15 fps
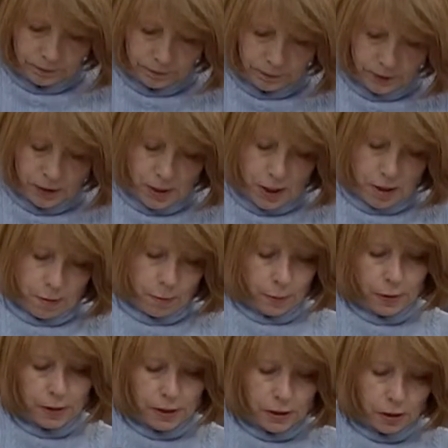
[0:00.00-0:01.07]
So
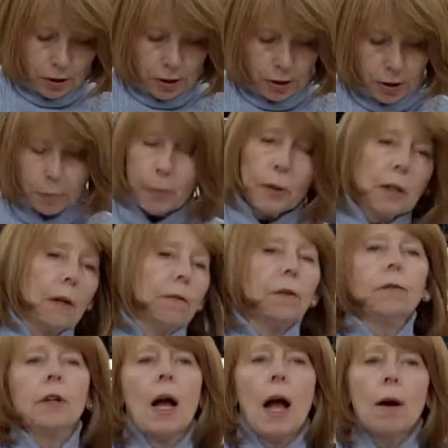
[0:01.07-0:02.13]
put in your cookbook, if
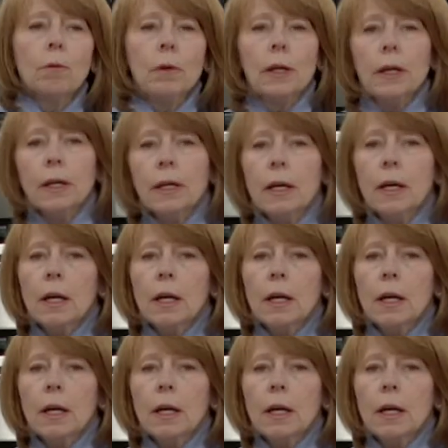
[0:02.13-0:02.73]
you've got one,